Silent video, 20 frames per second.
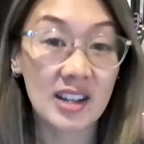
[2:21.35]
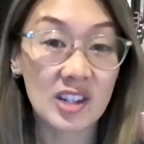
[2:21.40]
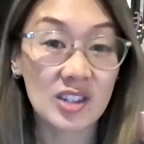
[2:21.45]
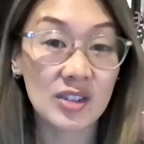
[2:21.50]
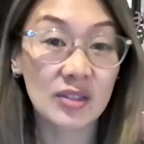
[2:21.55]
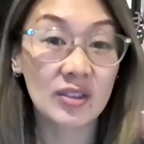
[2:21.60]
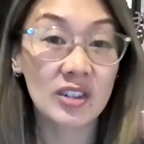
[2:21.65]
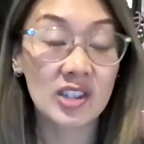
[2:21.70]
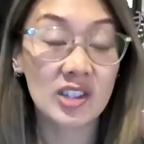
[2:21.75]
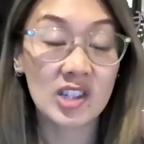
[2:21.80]

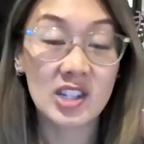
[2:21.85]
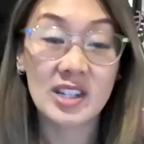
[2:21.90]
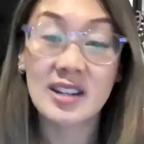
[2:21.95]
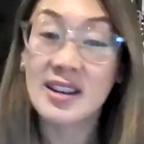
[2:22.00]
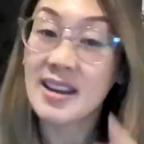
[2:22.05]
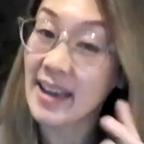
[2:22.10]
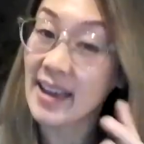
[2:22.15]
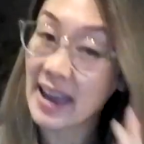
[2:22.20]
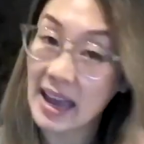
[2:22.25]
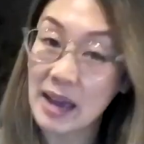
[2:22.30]

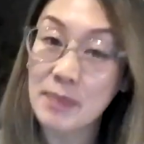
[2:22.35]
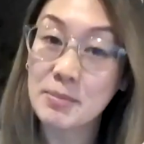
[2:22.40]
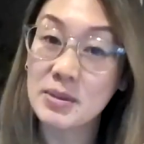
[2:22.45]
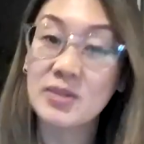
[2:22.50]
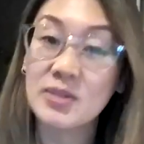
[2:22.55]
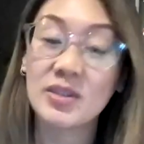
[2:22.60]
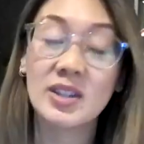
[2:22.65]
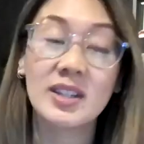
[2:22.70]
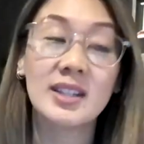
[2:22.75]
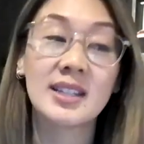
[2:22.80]
extroversion,
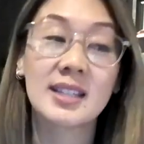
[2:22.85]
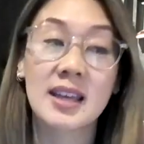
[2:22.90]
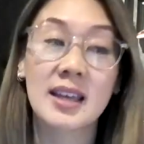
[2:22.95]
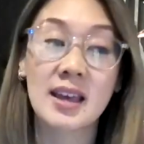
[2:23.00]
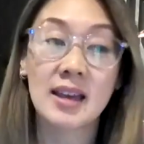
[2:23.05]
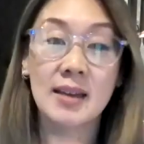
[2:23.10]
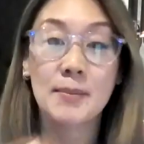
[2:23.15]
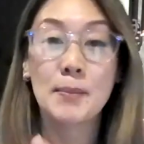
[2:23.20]
ambiverts.